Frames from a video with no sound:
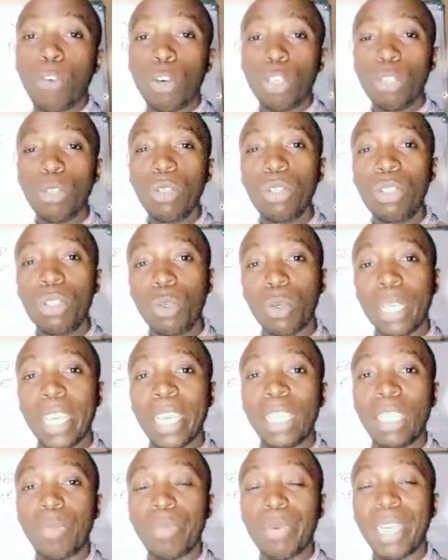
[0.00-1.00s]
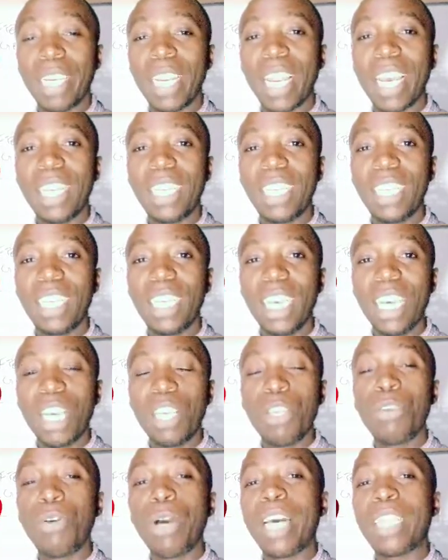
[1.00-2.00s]
for you to get pregnant,
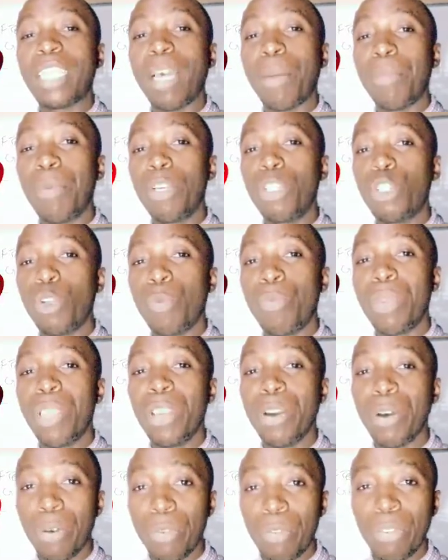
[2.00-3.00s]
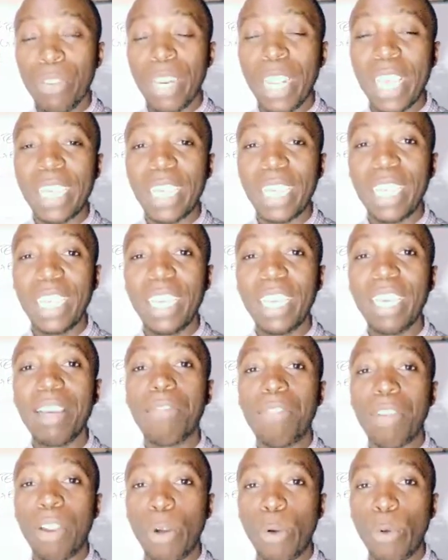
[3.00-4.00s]
you are supposed to be ovulating
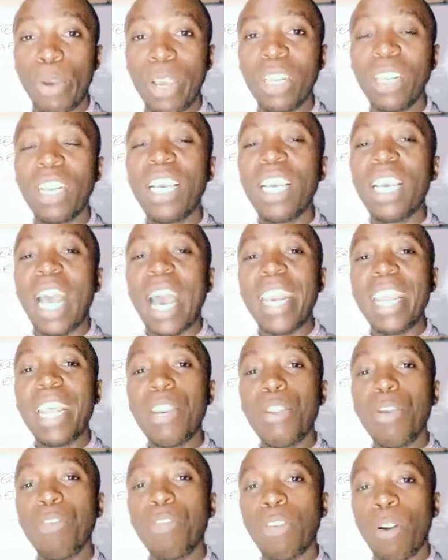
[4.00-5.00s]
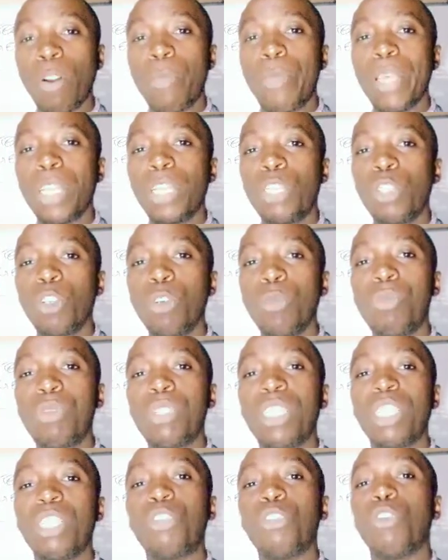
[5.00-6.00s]
very well, and then your fallopian
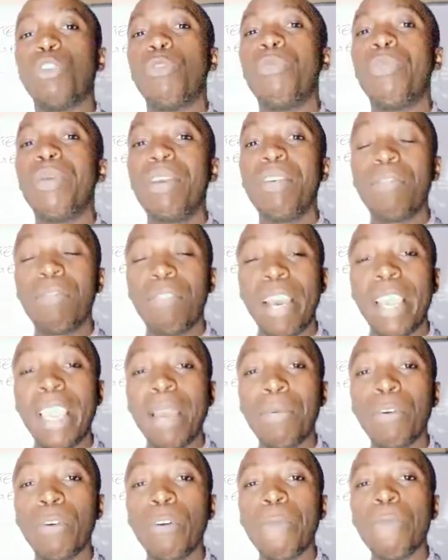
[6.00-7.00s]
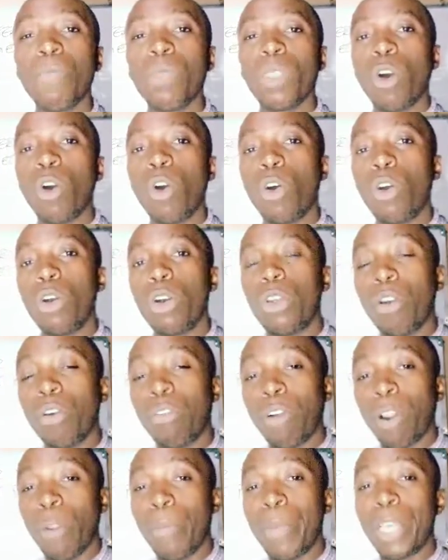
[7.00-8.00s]
tubes should be viable, or
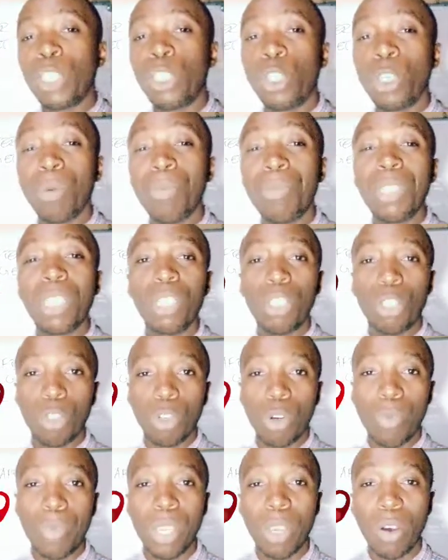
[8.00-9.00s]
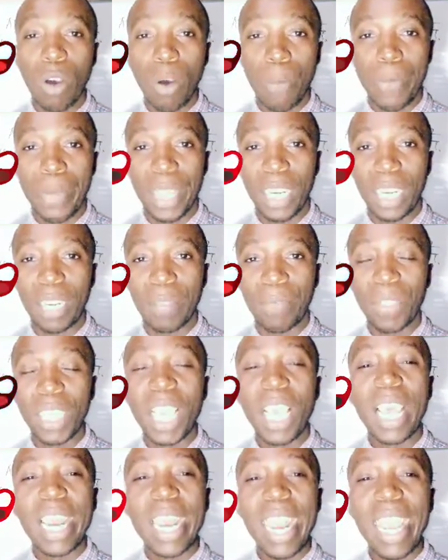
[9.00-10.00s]
your fallopian tubes should be open.
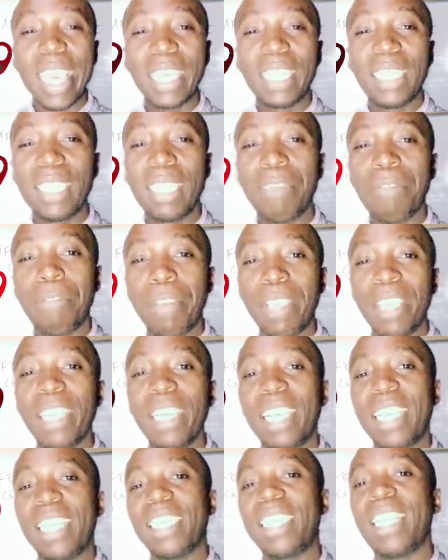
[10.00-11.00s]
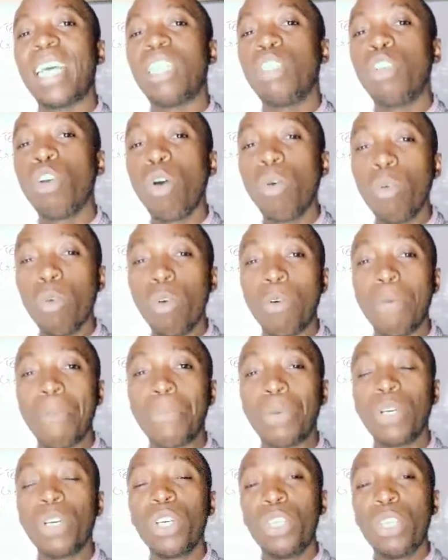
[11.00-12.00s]
Next thing is that your
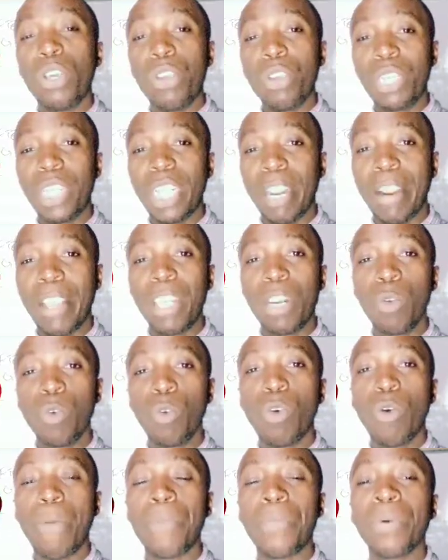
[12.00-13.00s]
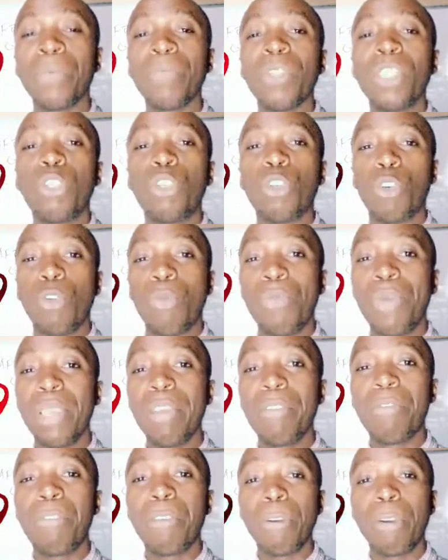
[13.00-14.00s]
womb, your uterine womb, should
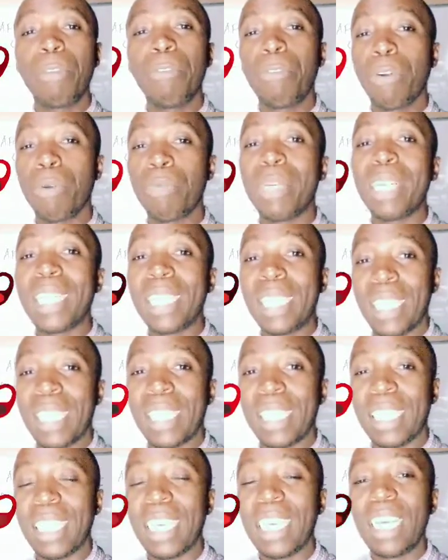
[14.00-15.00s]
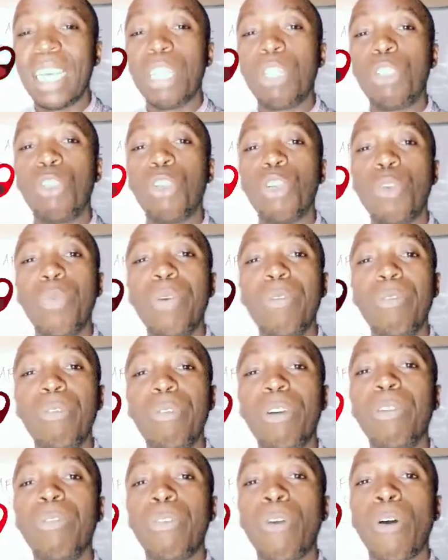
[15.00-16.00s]
be free from disease. It should be
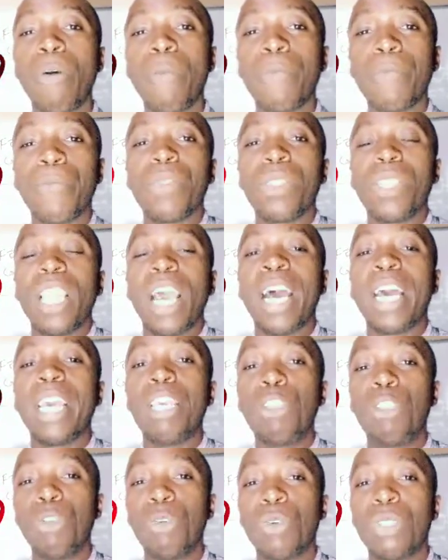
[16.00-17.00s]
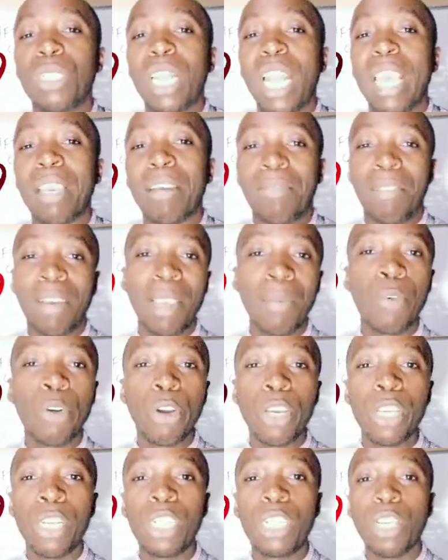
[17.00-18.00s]
free from issues like
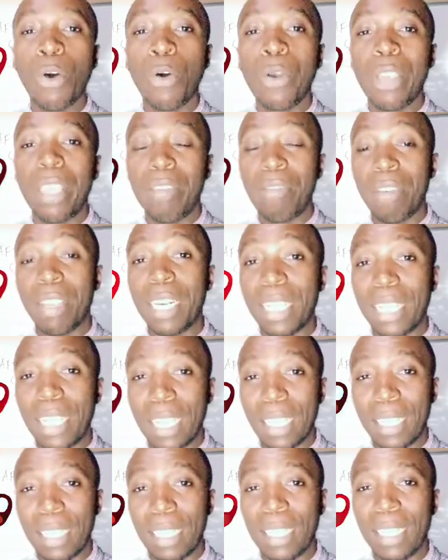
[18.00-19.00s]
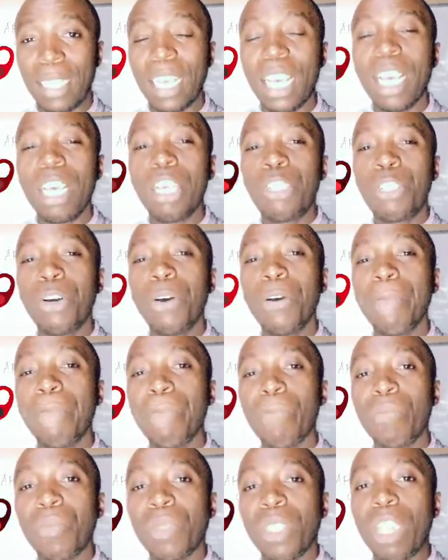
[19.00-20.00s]
fibroids or even cysts.
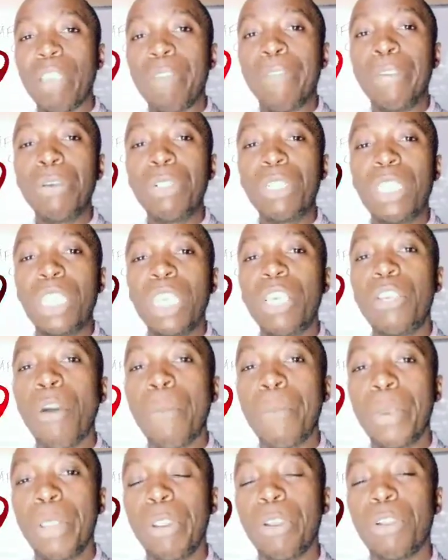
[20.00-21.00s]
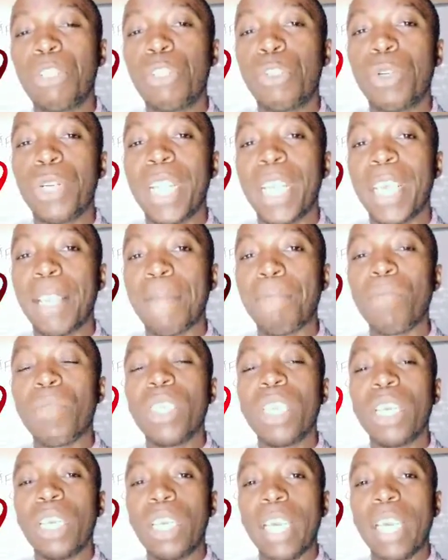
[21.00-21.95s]
So if you see your periods today,